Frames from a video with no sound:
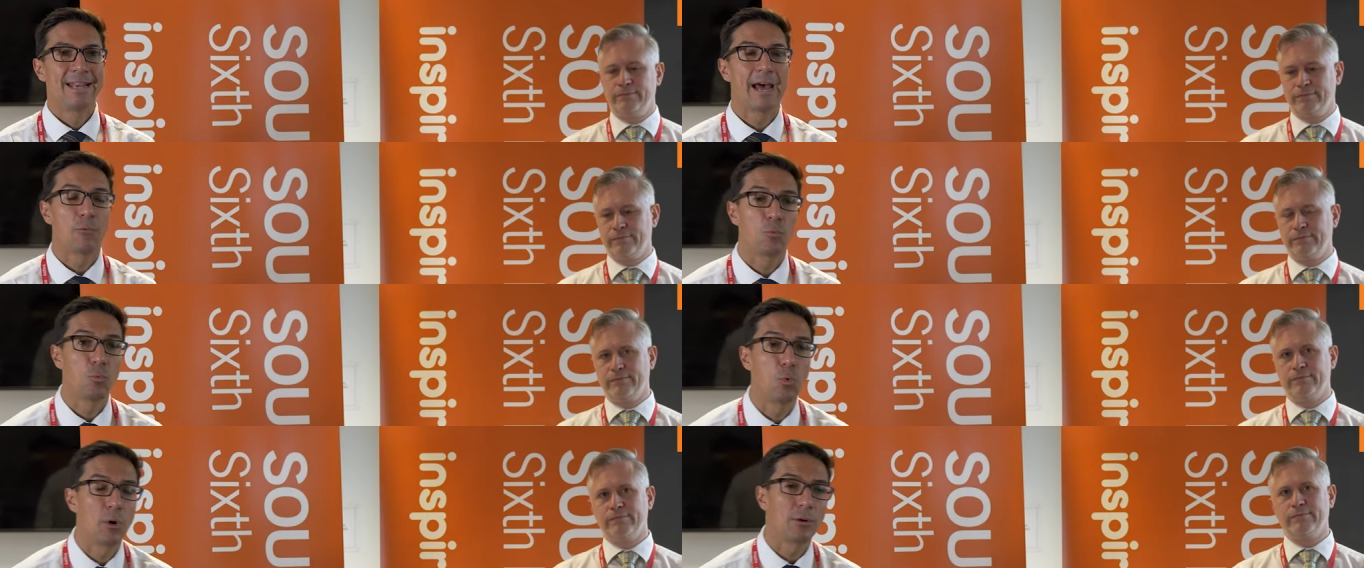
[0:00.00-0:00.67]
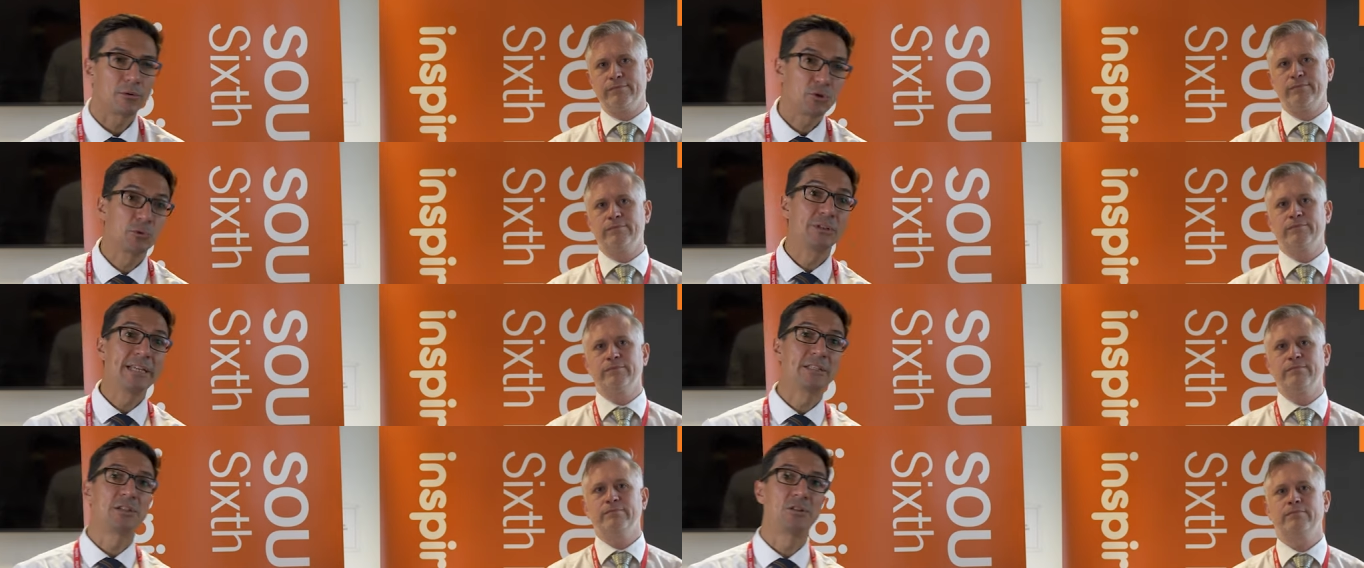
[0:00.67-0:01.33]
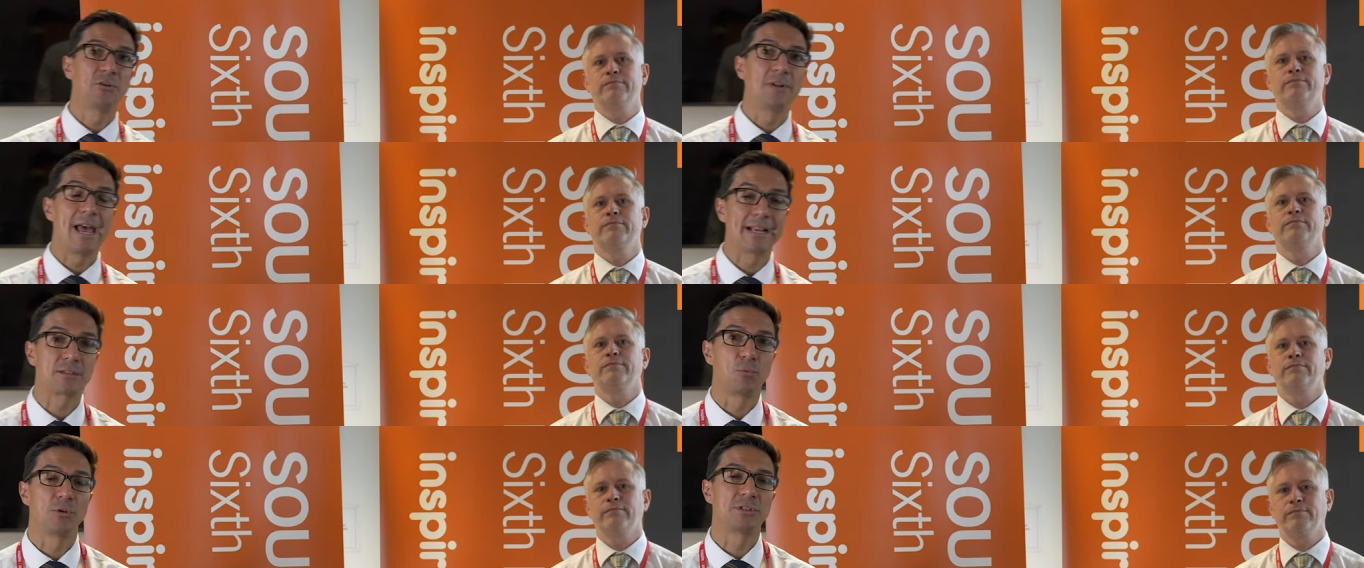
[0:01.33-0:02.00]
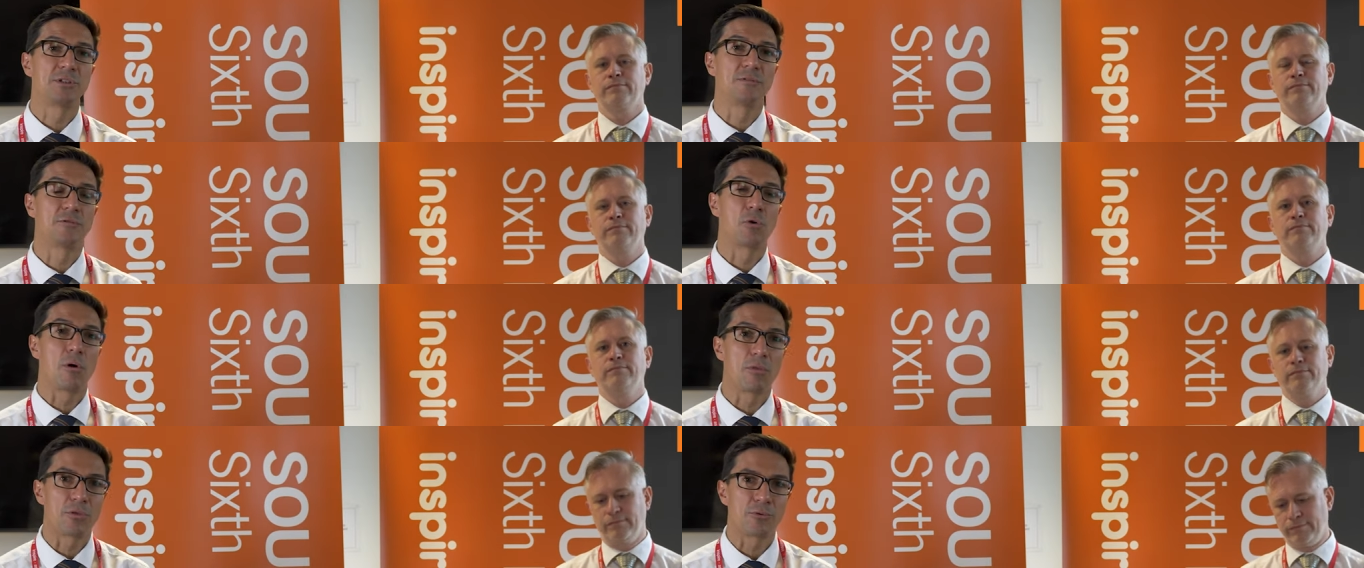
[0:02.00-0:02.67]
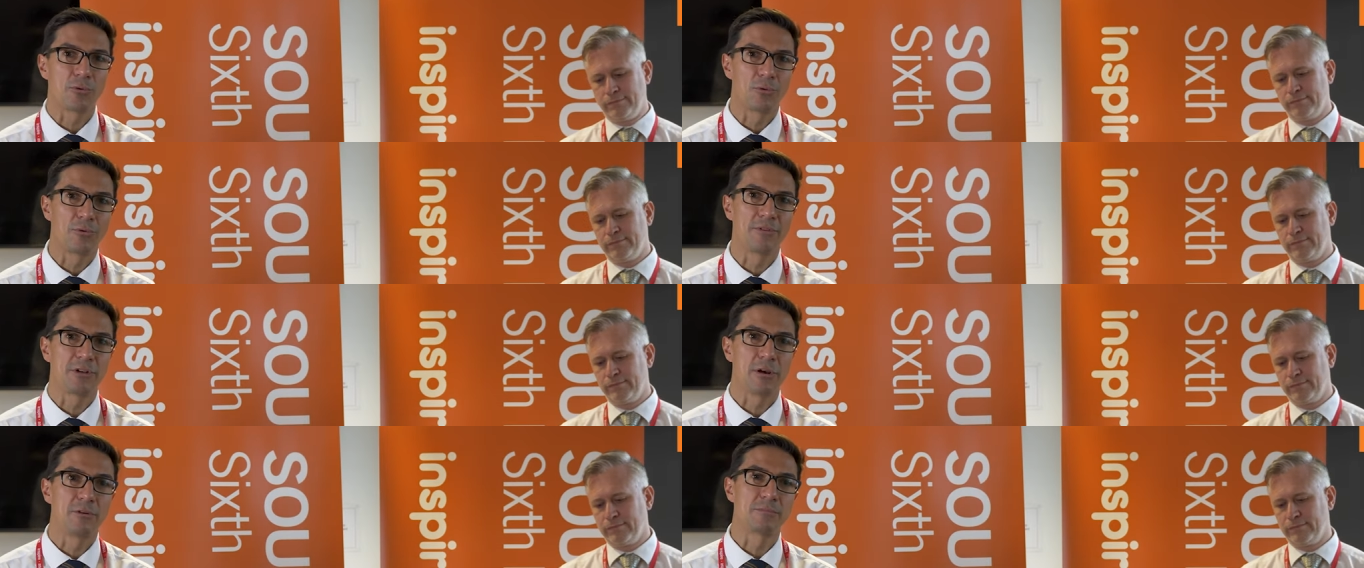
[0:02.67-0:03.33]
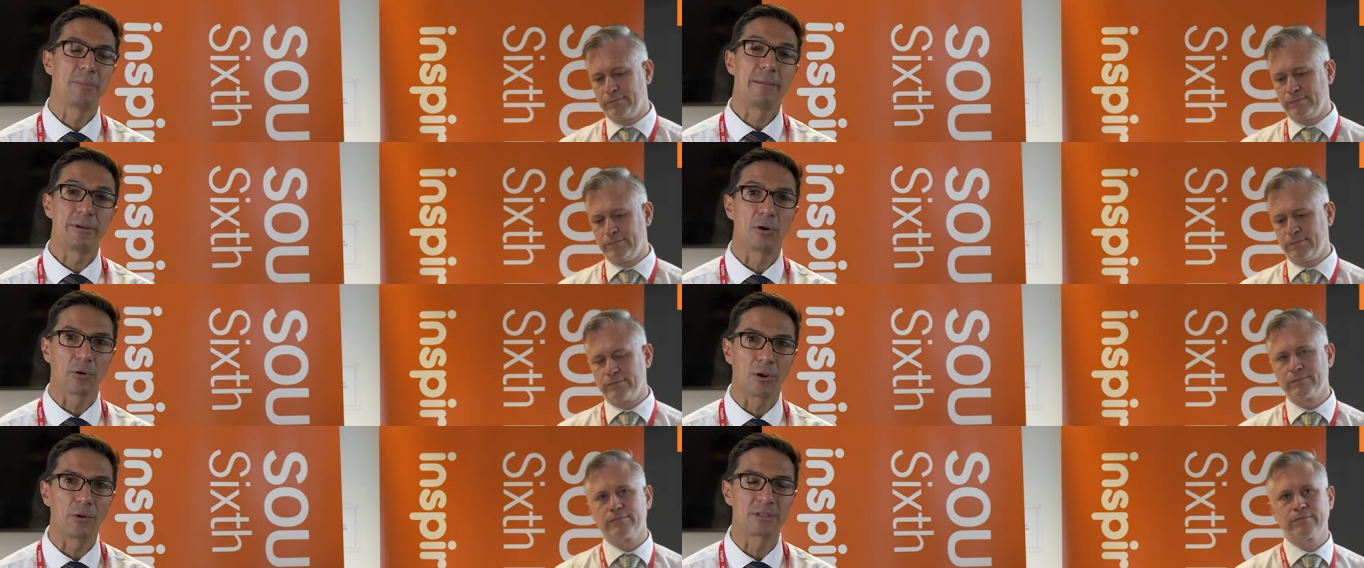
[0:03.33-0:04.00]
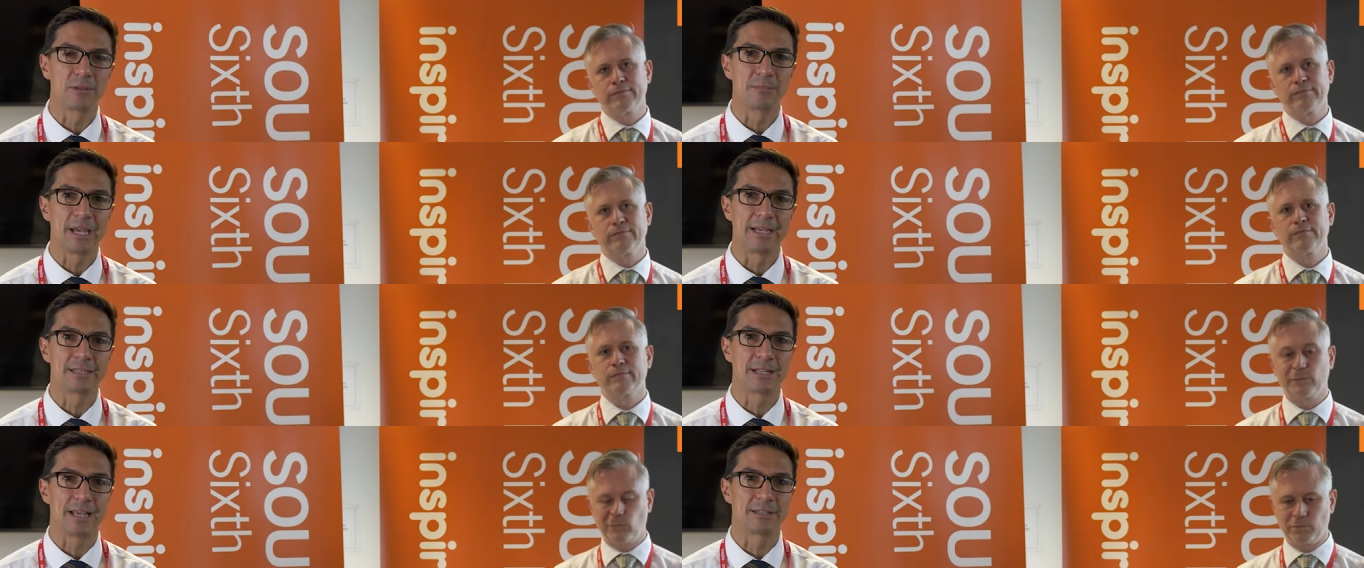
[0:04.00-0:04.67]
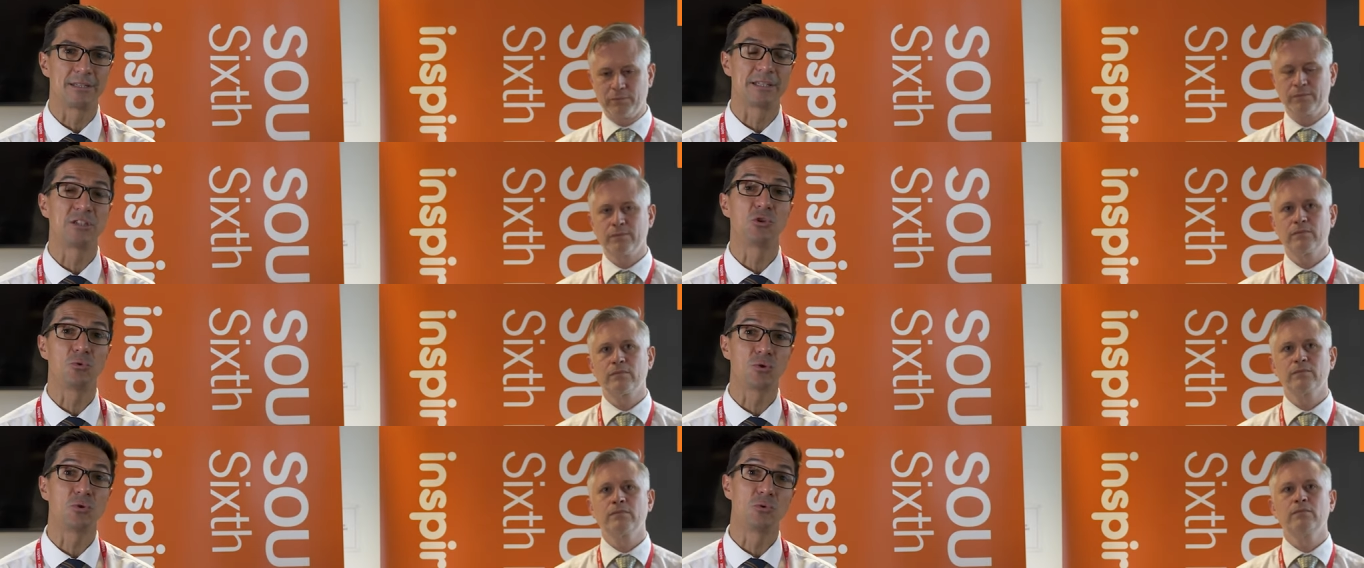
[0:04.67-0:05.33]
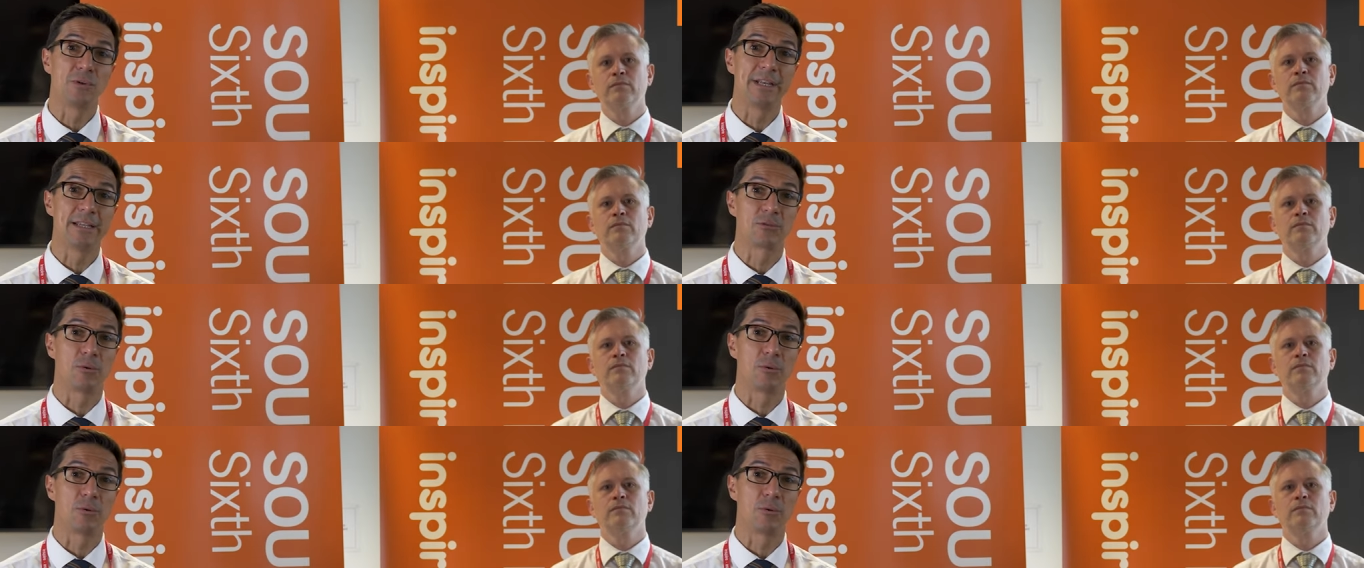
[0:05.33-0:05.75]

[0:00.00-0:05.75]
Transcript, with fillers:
Speaker 1: Now, what you'll need to do next, once you've gone through all the videos, maybe gone along to some taster lessons, is you do need